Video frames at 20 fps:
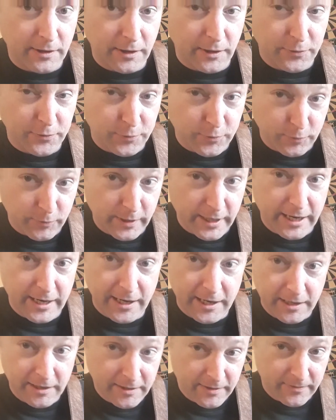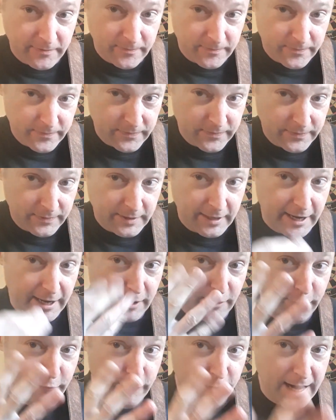a 3, and
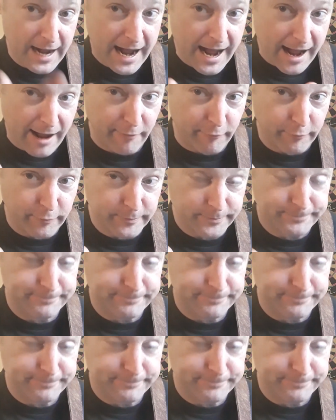a 5.